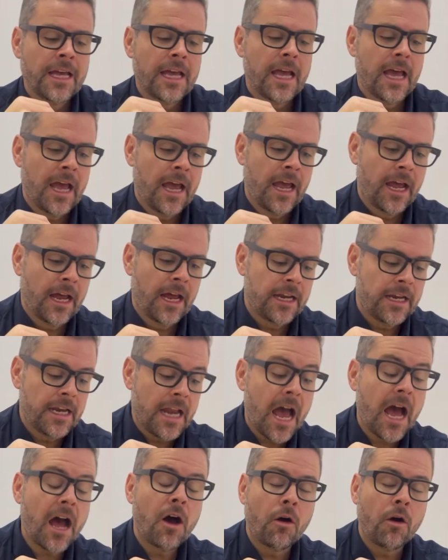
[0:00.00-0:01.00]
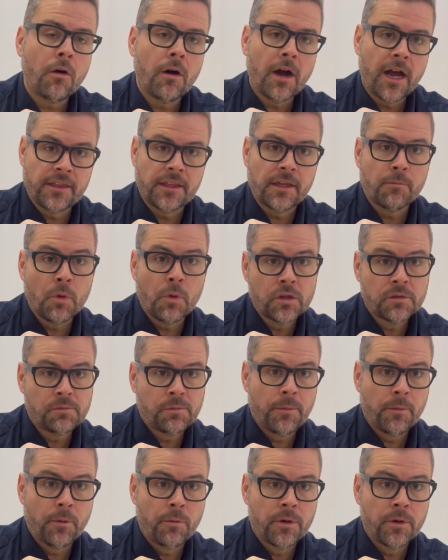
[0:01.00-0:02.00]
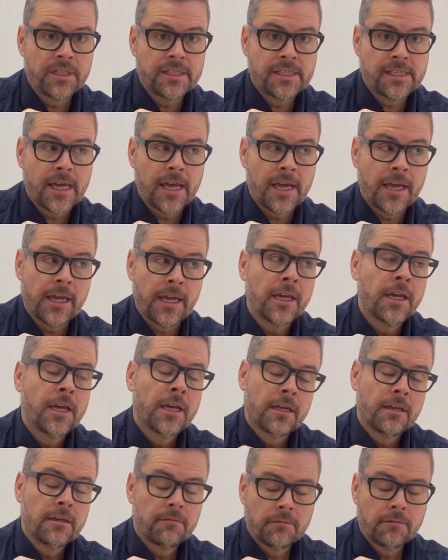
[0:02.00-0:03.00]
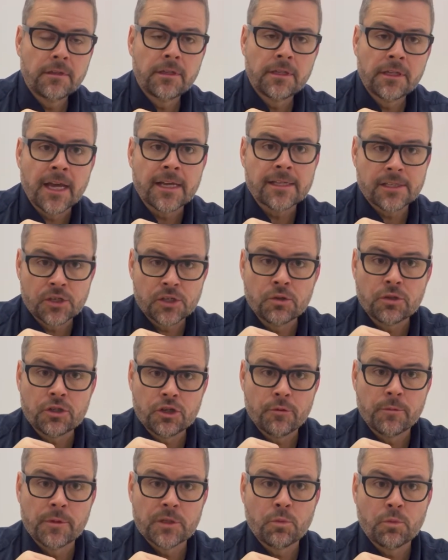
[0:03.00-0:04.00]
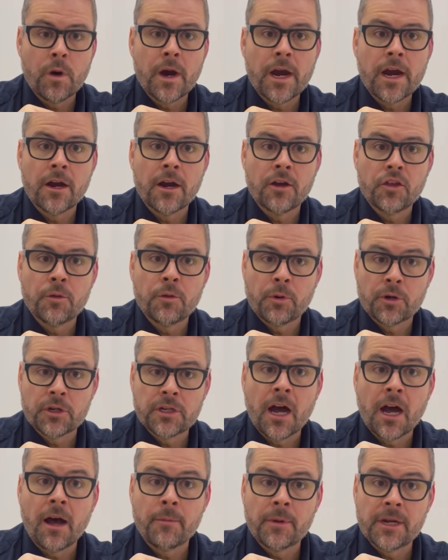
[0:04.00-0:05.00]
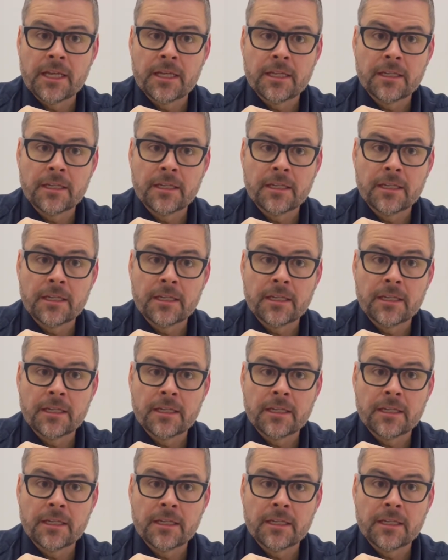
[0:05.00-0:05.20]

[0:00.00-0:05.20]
And now I think most people would say, yes, YouTube is where the predominant